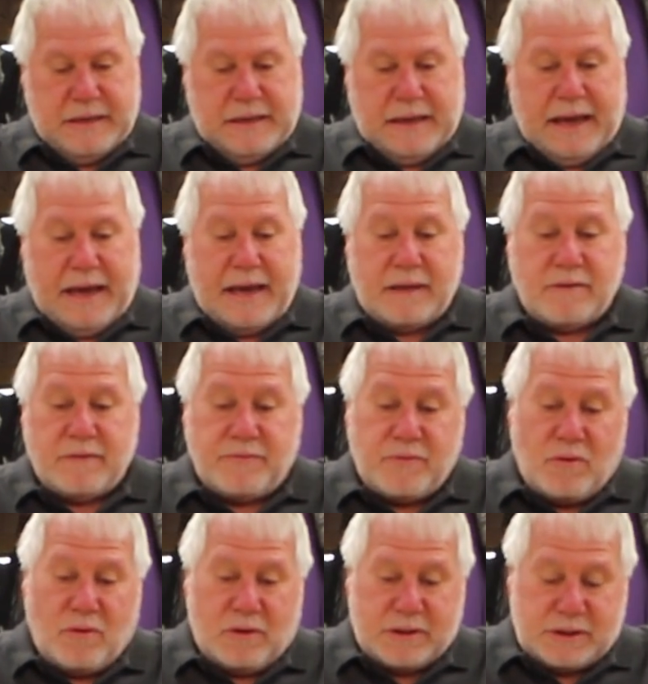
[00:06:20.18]
And of
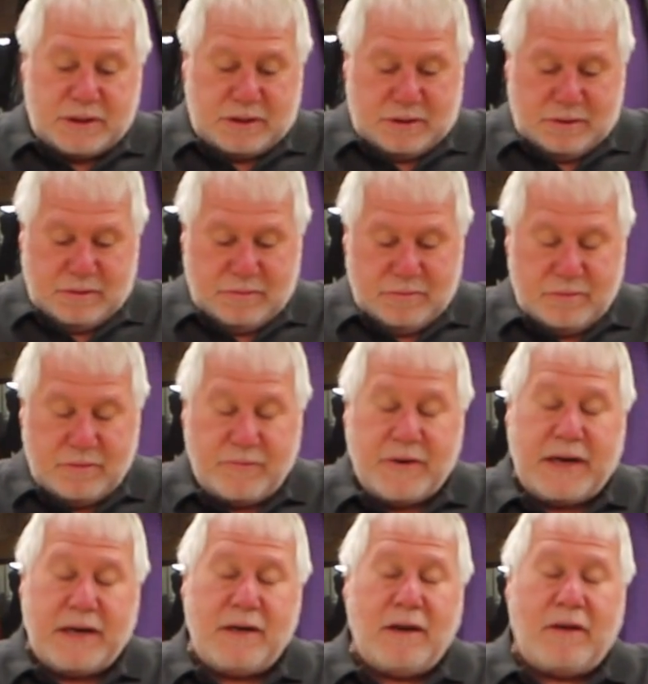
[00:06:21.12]
course, you've
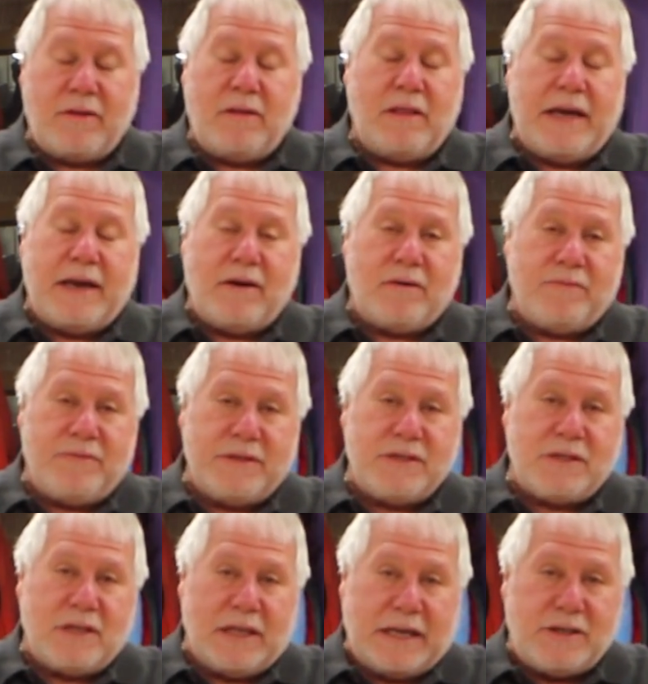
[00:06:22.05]
got another layer of
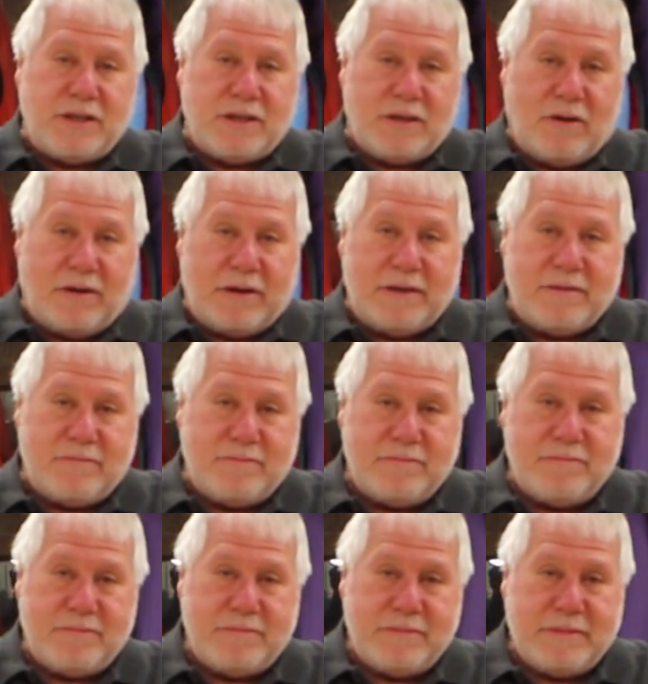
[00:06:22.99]
insulation on.
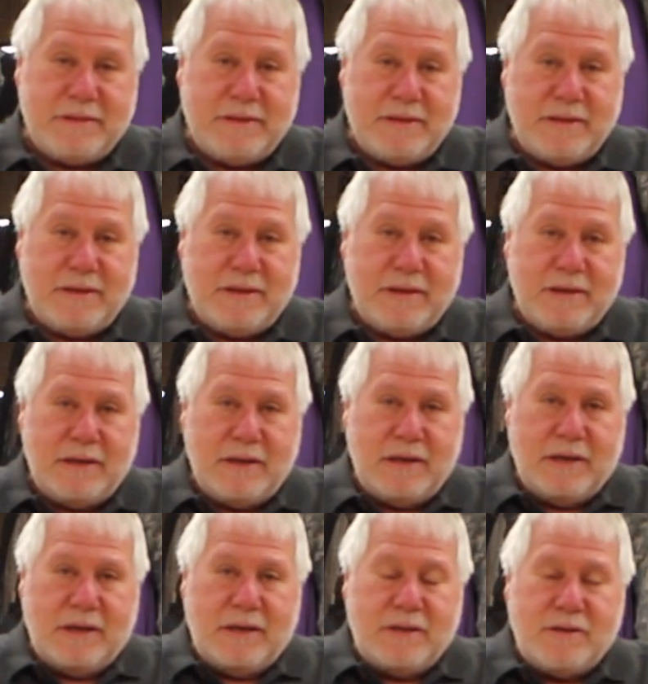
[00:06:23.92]

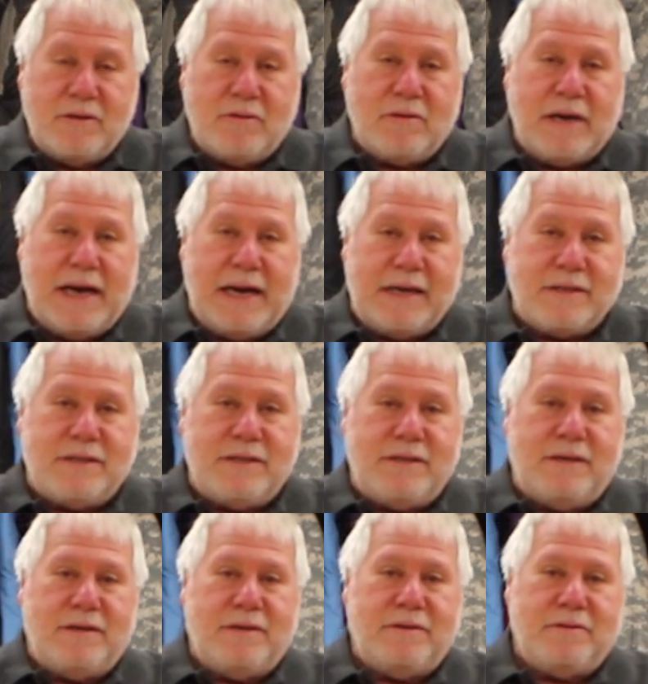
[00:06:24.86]
So it
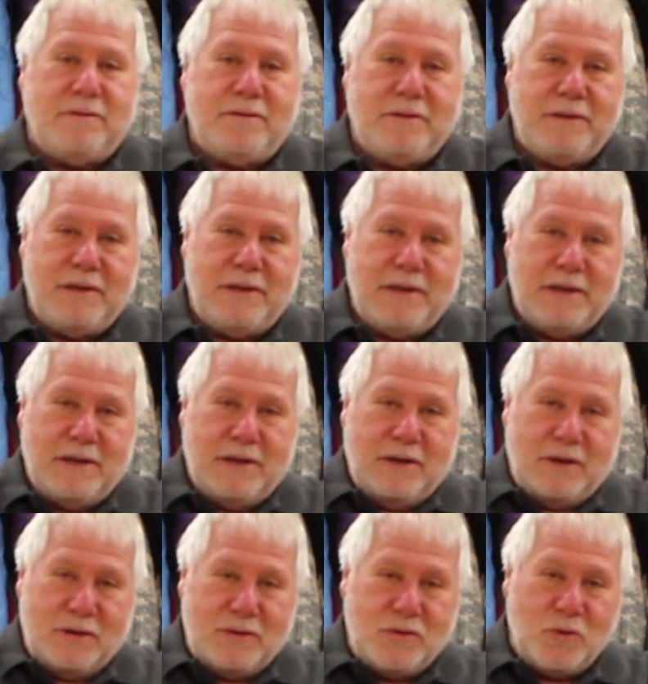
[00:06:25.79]
has
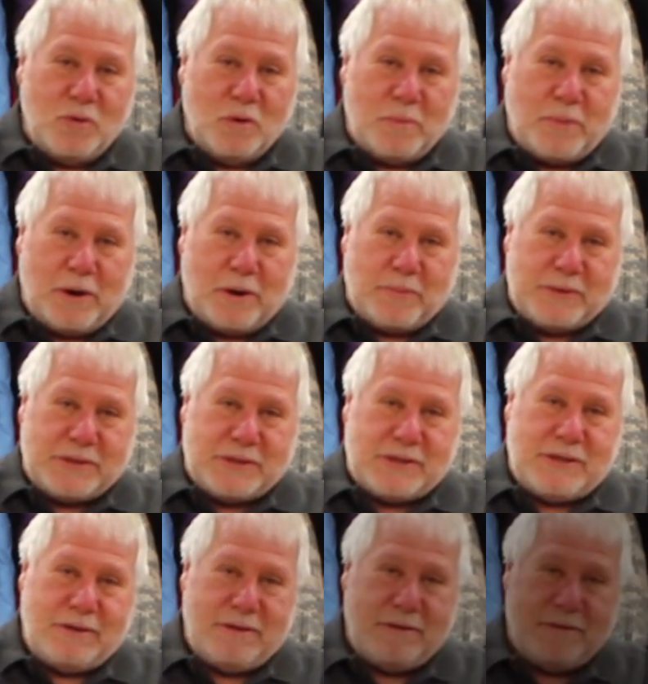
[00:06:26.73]
a dual
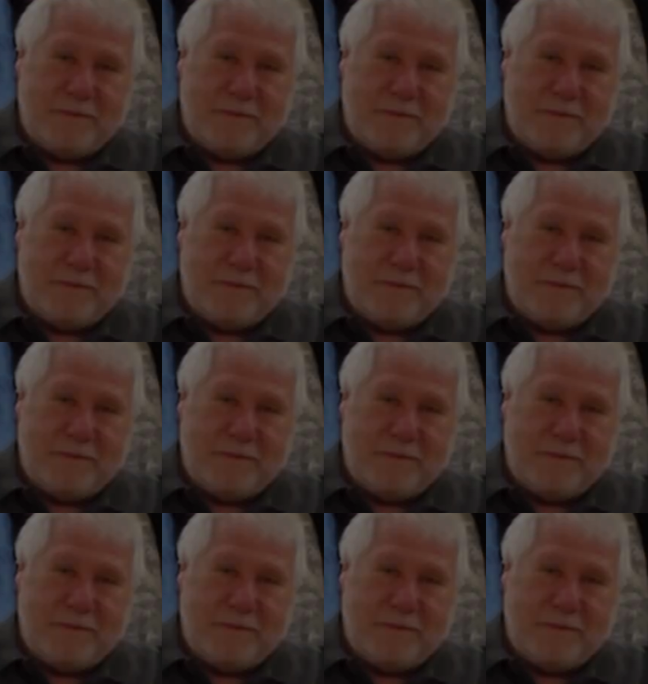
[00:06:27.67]
purpose.